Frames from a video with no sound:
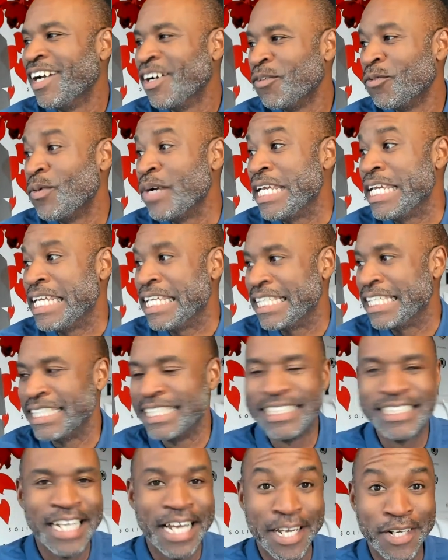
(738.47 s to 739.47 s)
we in
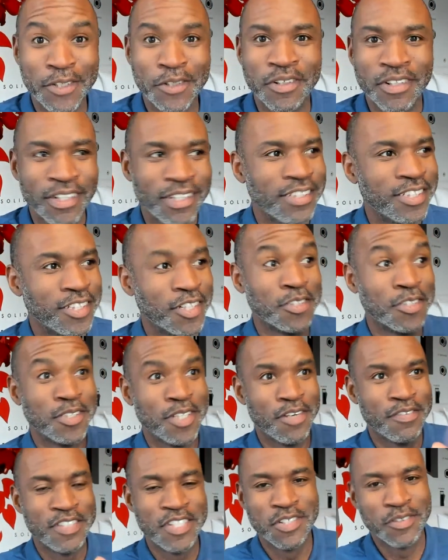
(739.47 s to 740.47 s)
the title turns
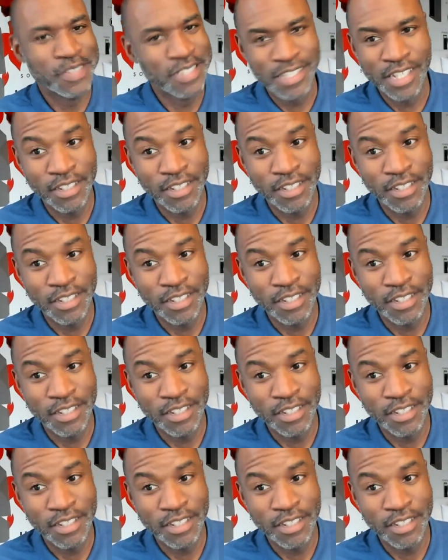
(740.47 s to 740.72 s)
off introverts.